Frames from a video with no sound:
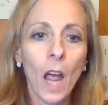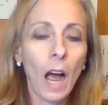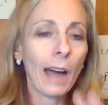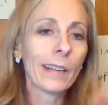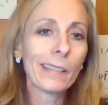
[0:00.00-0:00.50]

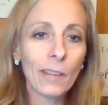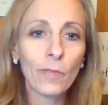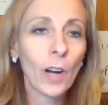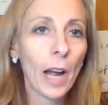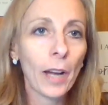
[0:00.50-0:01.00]
Well, except
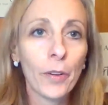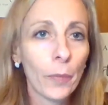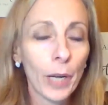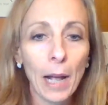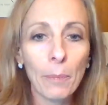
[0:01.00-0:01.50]
for I don't know
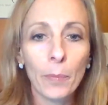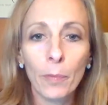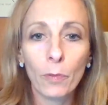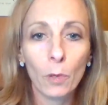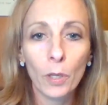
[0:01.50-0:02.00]
what happened
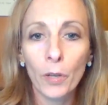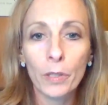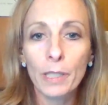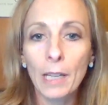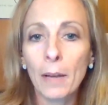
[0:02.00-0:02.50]
before
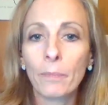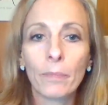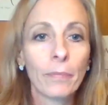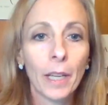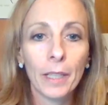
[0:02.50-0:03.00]
Noah's time.
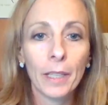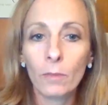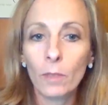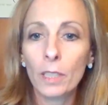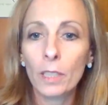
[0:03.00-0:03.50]
Not
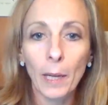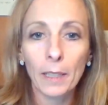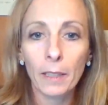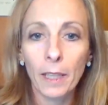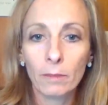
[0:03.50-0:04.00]
even going to
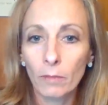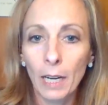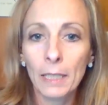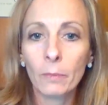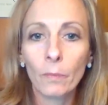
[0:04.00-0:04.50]
speculate, right?